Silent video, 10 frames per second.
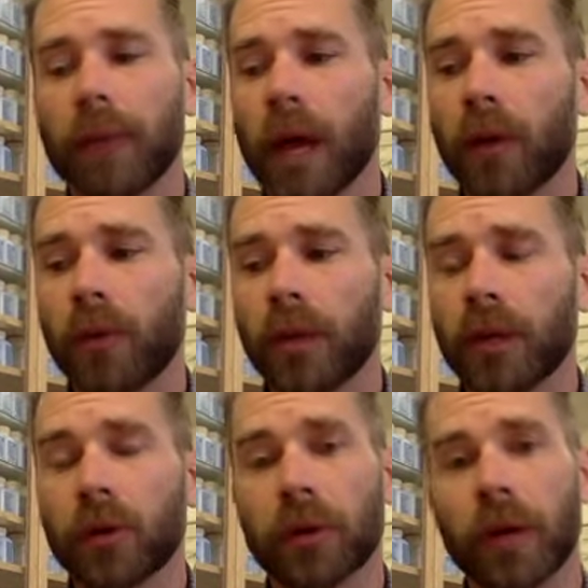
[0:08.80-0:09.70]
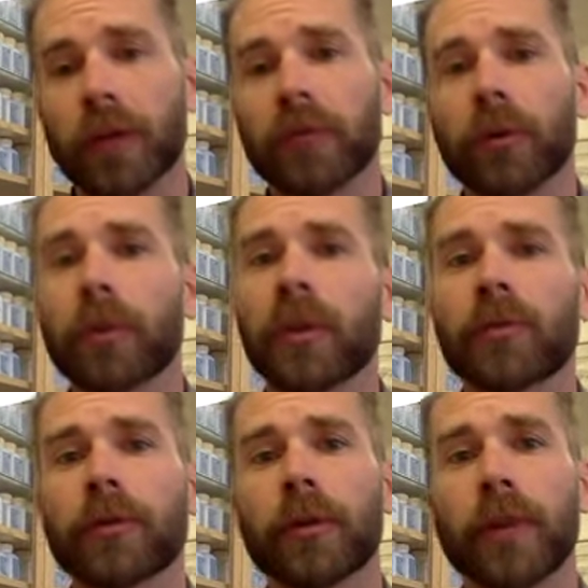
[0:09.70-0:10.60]
how we create a formula
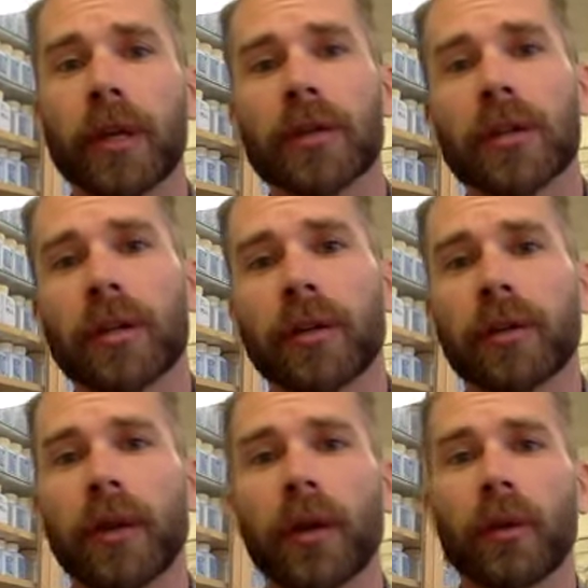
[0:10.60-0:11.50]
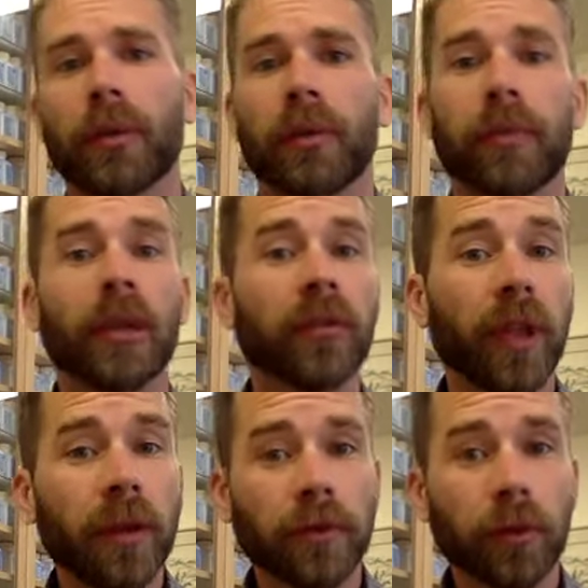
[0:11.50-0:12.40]
for a patient, how we mix
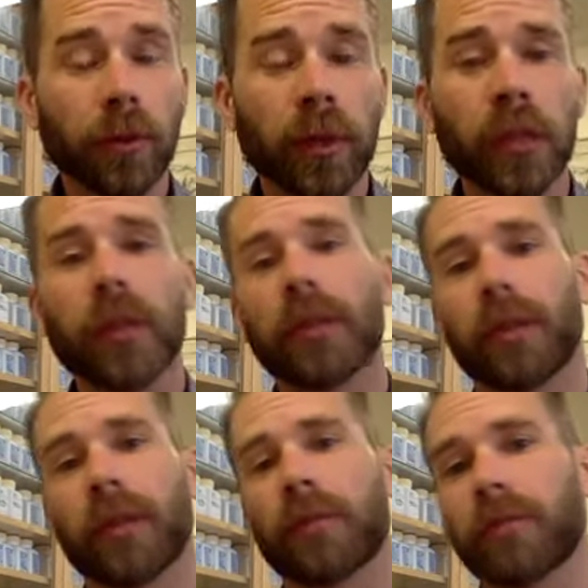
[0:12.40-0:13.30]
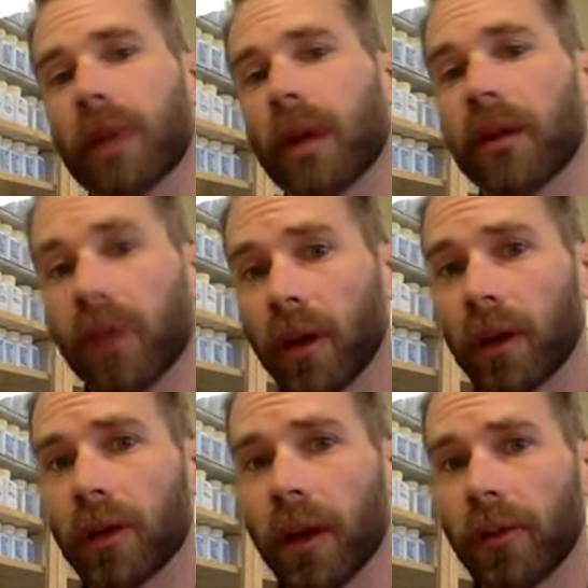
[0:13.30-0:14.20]
that formula, and then how to take
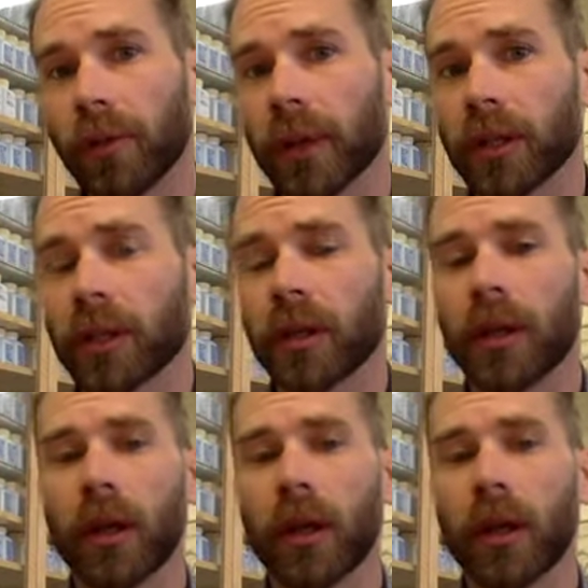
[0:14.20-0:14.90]
it as a patient.